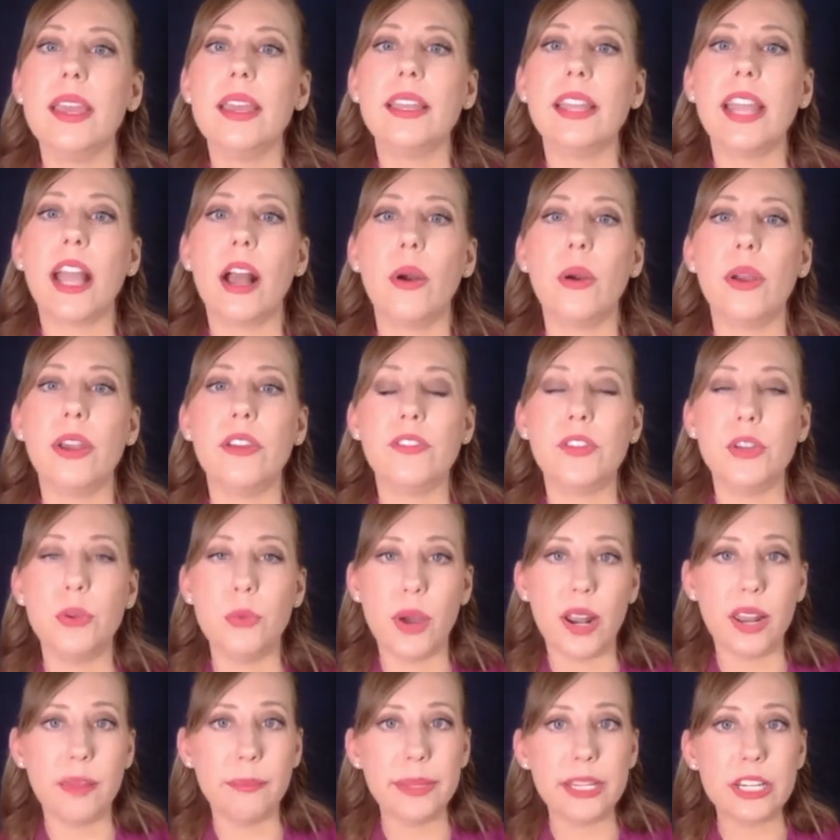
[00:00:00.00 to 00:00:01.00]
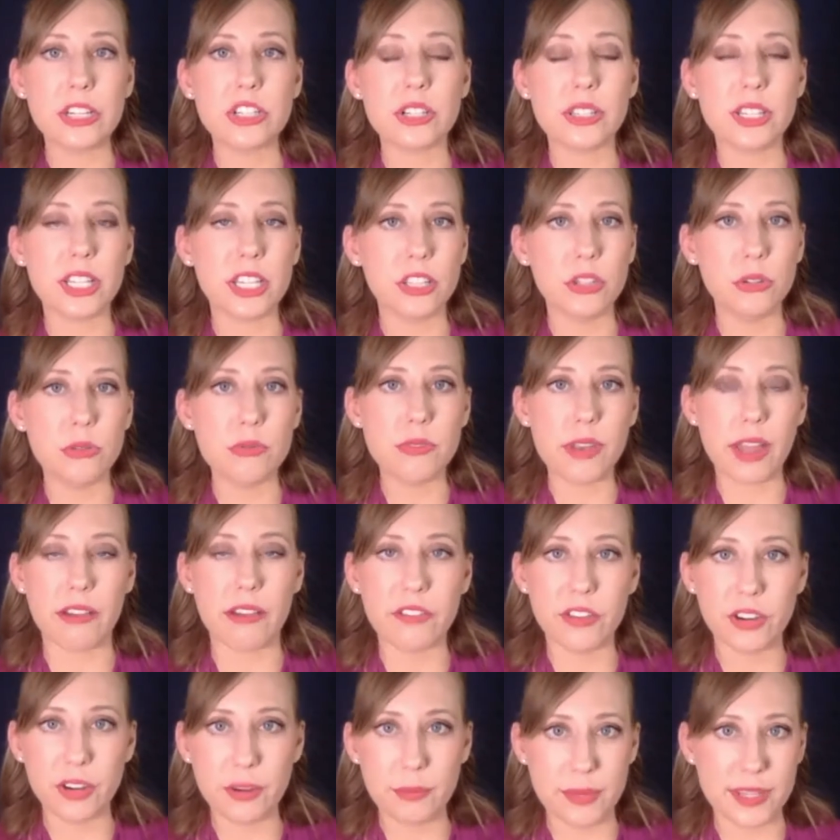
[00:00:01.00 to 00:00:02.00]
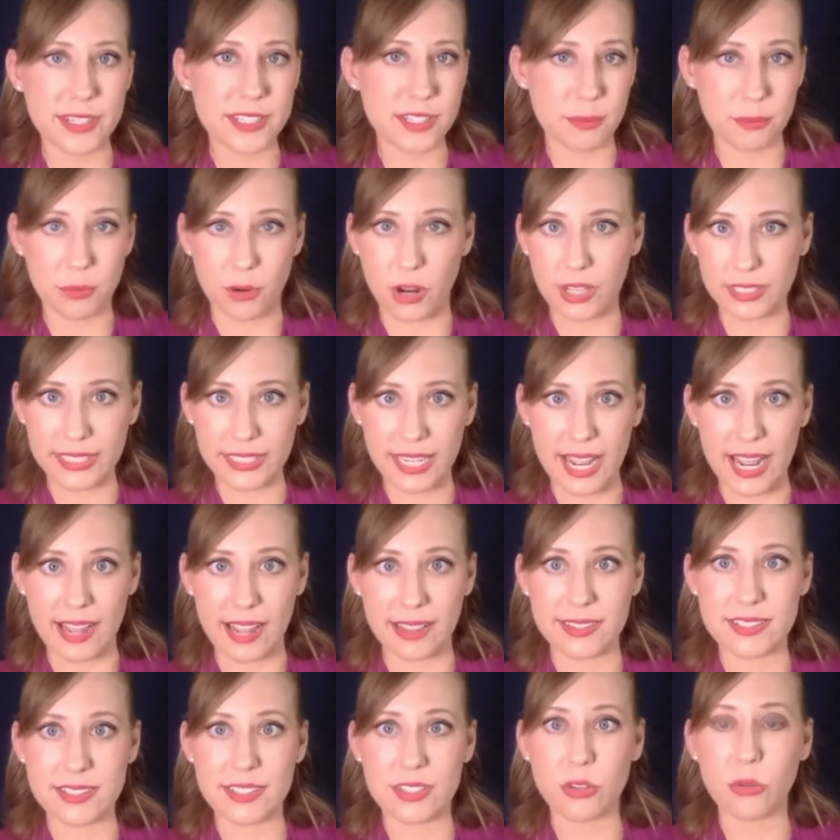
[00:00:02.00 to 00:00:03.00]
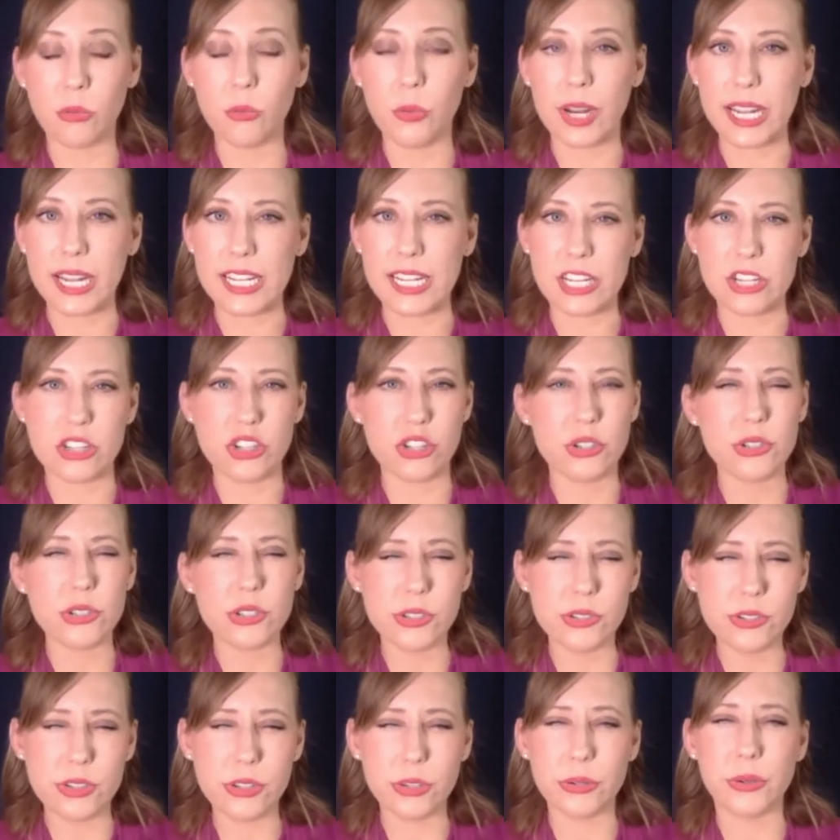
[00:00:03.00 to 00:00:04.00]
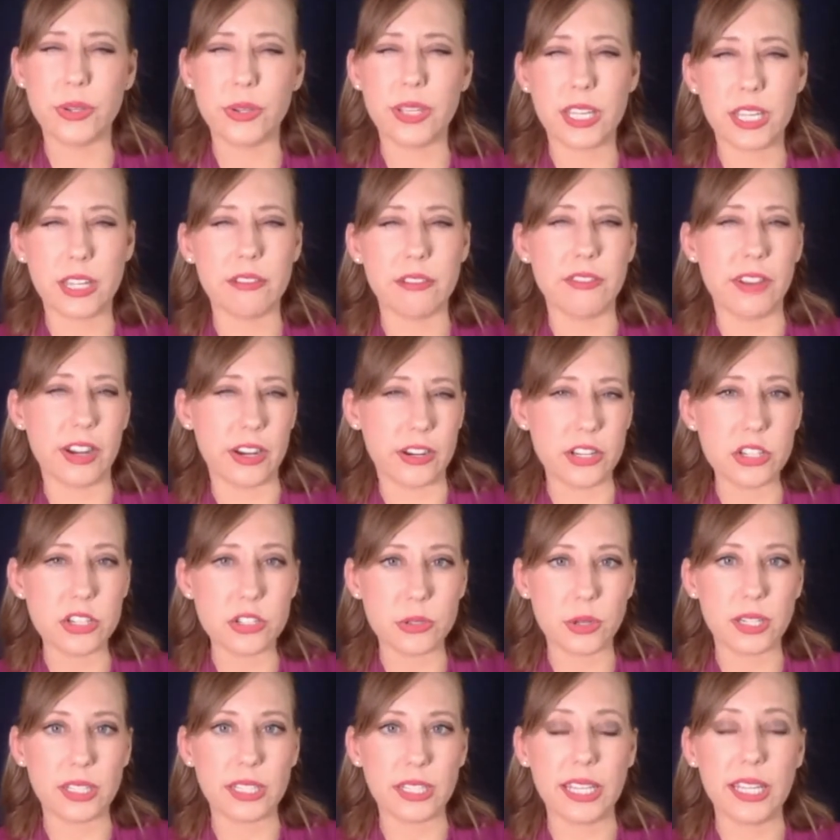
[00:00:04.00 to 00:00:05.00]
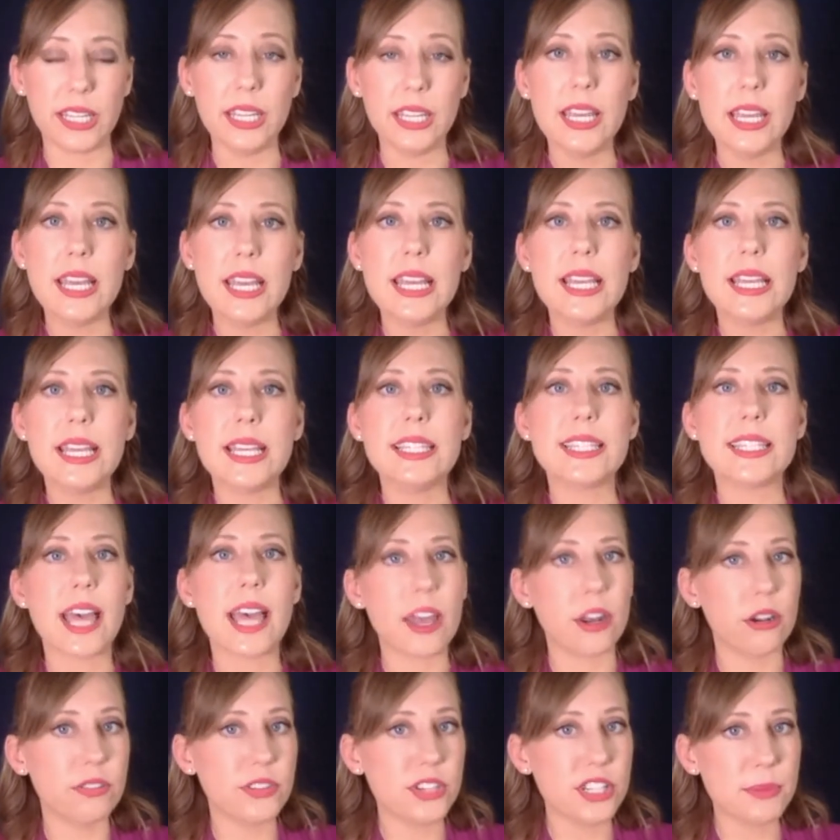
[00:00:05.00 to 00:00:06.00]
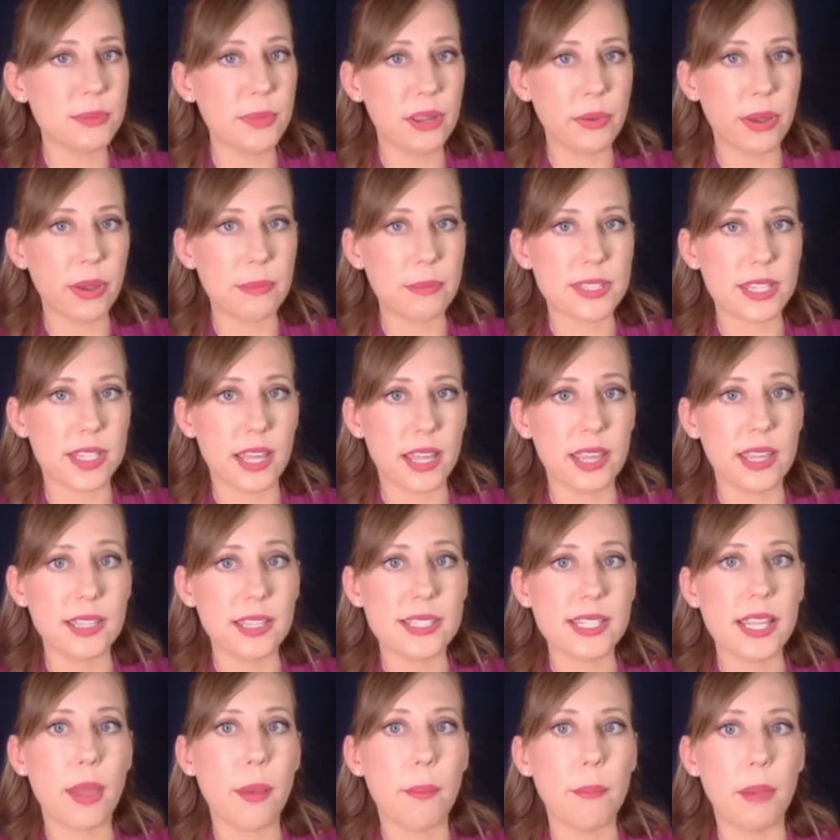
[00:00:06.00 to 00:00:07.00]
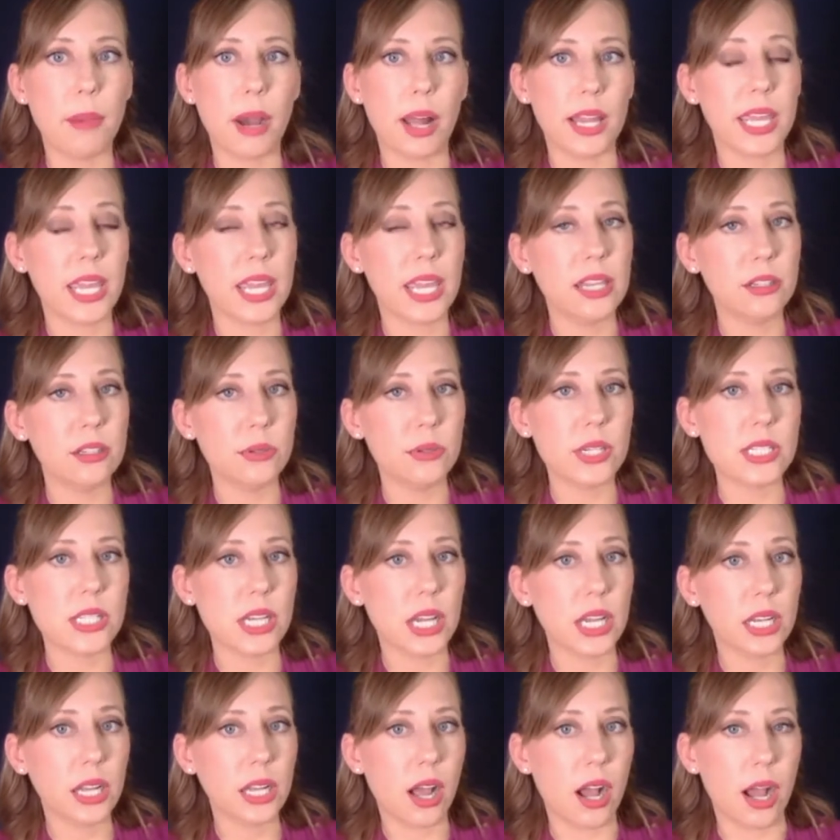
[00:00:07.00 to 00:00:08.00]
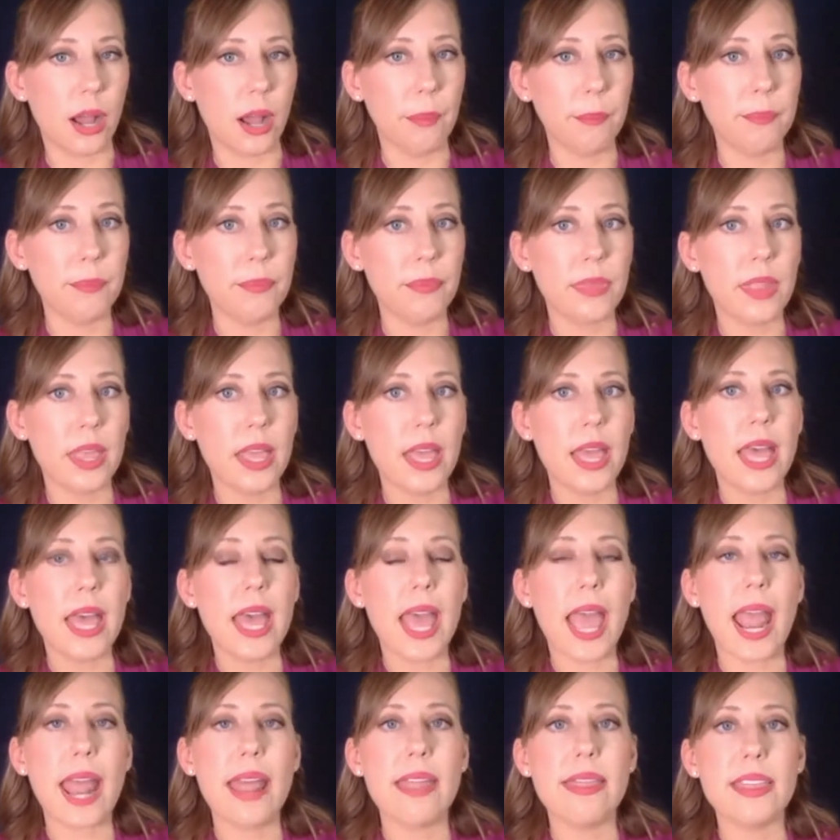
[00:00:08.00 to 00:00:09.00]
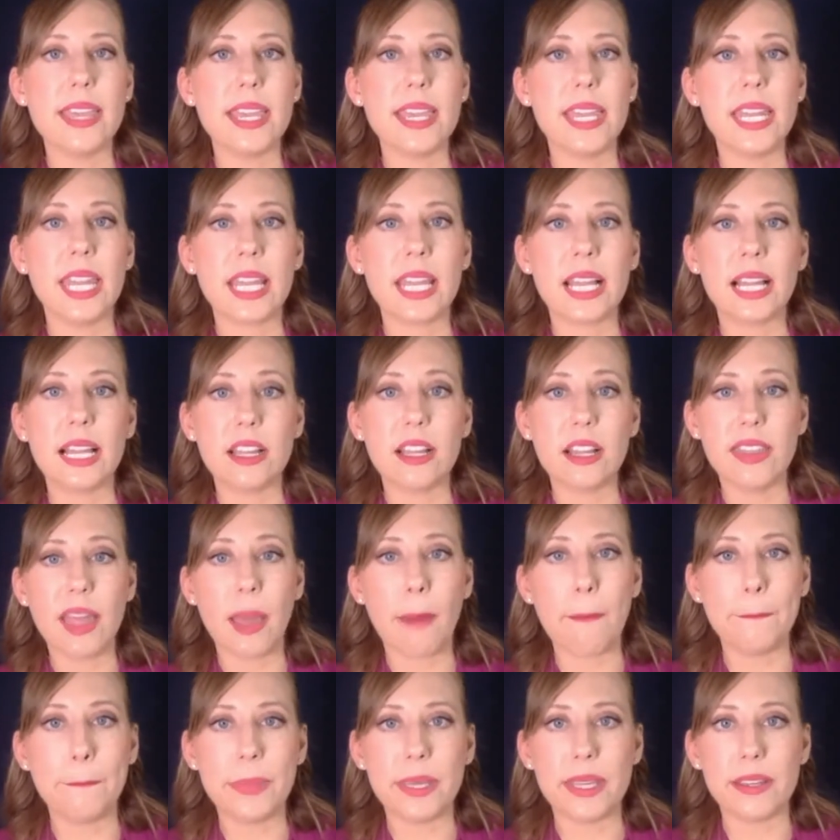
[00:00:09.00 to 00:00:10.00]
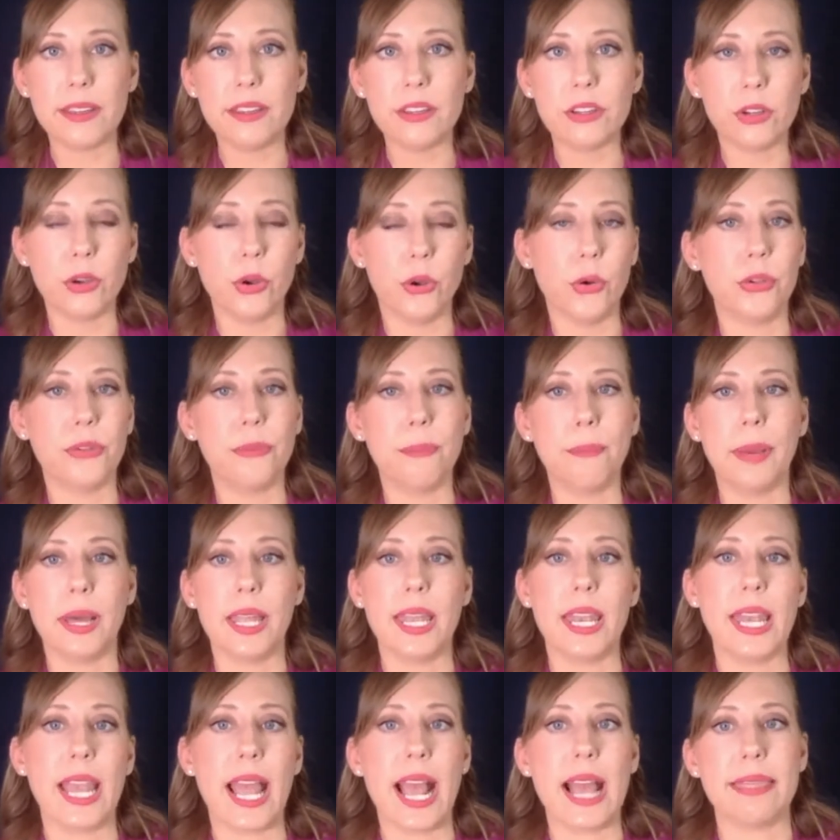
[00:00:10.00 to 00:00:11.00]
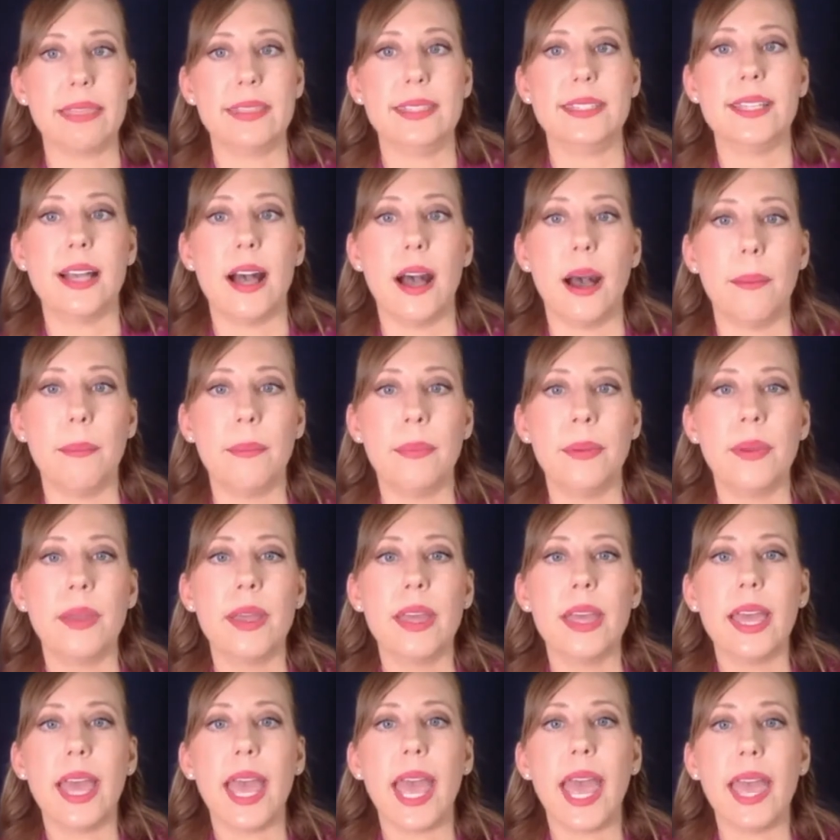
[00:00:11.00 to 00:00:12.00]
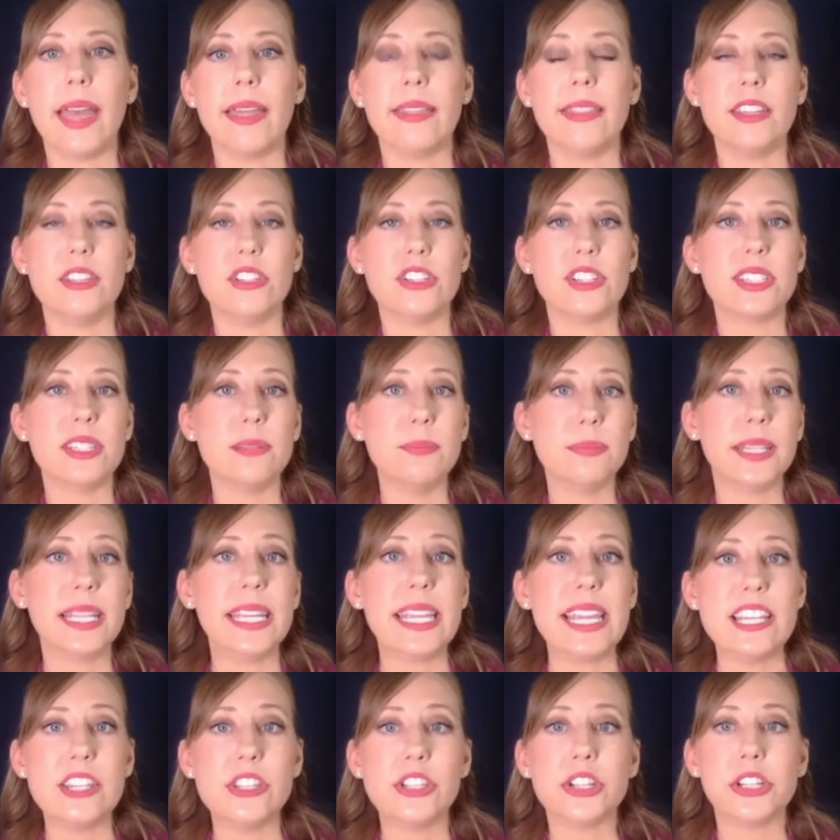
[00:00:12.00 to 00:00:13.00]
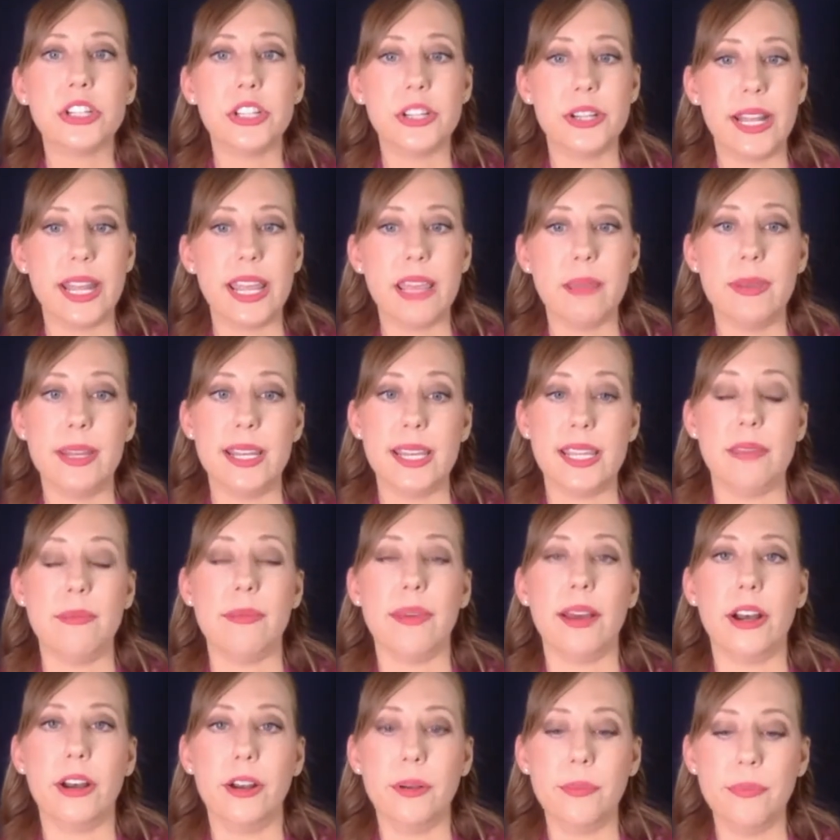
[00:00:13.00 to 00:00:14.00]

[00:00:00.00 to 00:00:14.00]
Now, if you want to make sure that you never miss a broadcast, what I need you to do here very shortly is head over to my website, mollyannluna.com, and then click on that big gold button at the top, and then just simply enter your name and email.